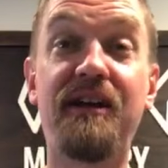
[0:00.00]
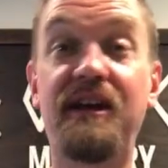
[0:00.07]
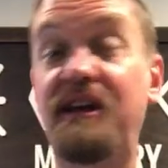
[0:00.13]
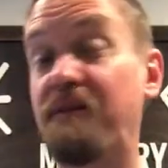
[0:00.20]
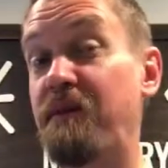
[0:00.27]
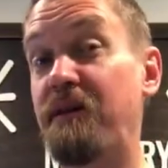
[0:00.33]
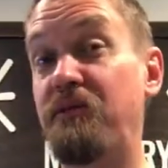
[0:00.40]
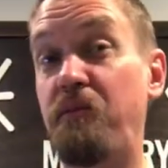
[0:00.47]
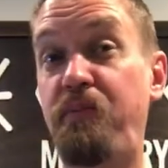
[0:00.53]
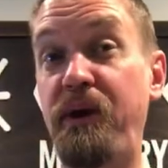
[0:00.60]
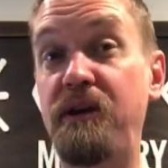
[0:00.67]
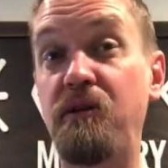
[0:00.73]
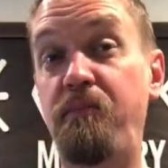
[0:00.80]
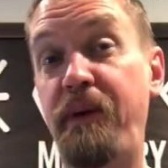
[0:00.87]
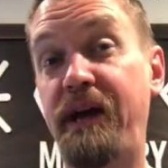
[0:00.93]
Come out with a
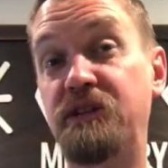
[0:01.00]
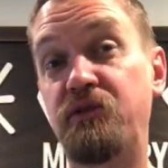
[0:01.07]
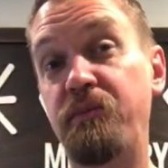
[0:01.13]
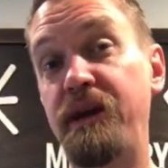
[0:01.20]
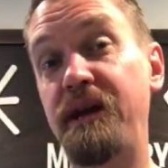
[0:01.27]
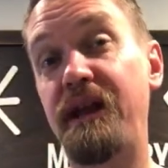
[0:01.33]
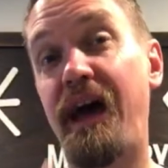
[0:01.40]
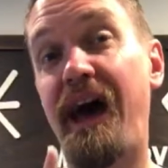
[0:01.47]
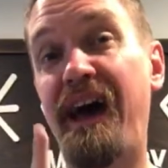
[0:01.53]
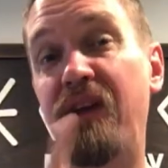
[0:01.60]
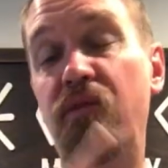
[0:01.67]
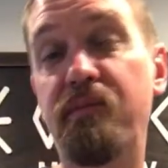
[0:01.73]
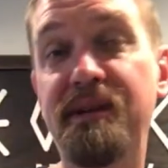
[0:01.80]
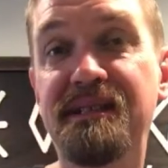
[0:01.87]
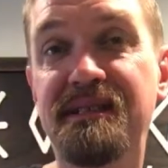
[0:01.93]
brand new batch of mead. I
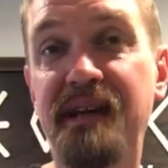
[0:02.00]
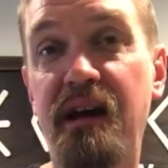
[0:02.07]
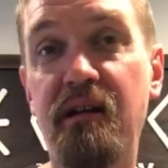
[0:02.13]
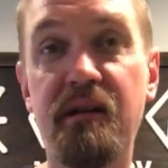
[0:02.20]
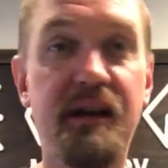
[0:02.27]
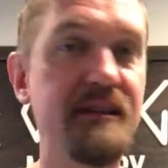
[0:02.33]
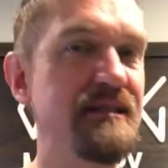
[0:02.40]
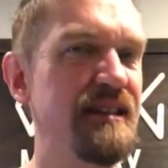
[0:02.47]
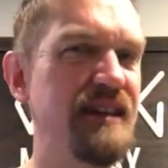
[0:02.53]
don't miss Saturdays,